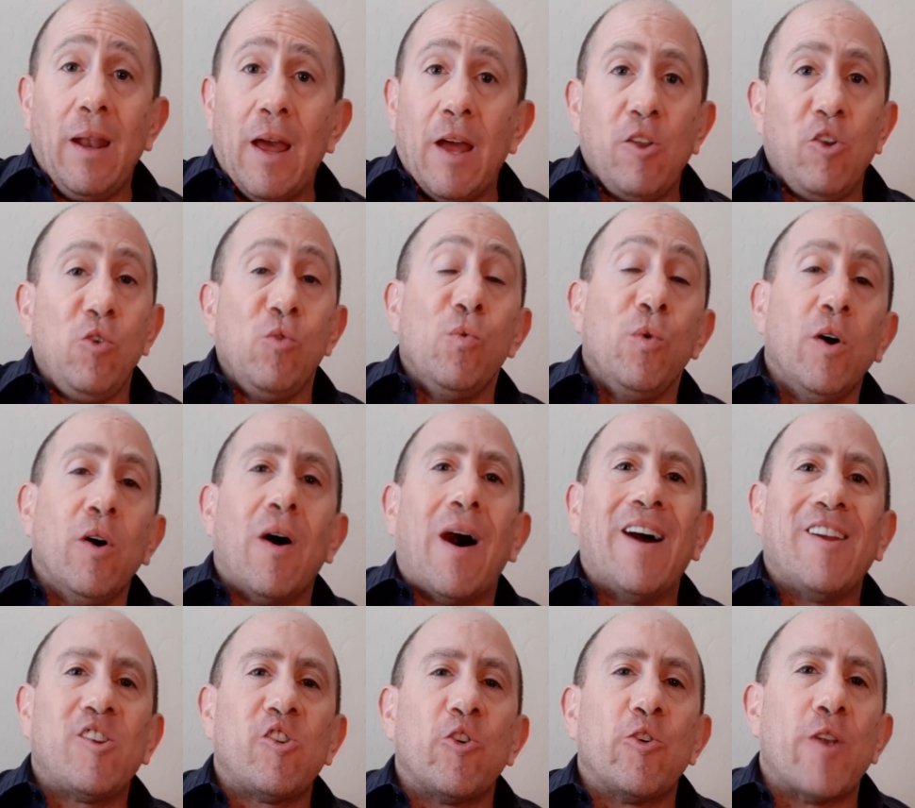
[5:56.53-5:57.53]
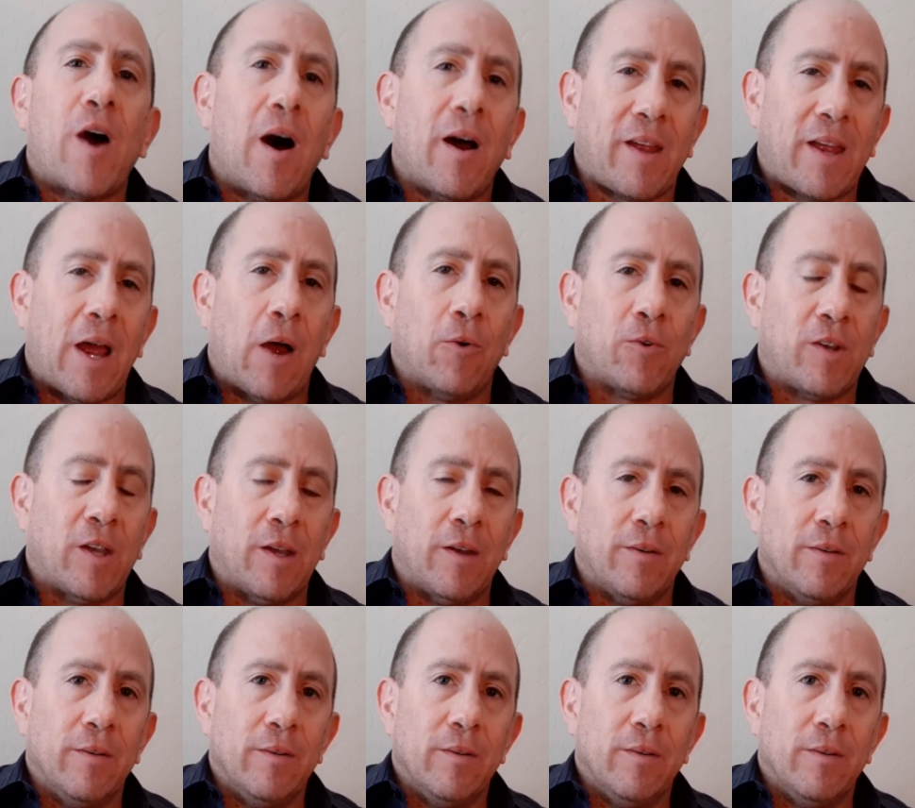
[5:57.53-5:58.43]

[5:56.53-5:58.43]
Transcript: and you realize you're not counting.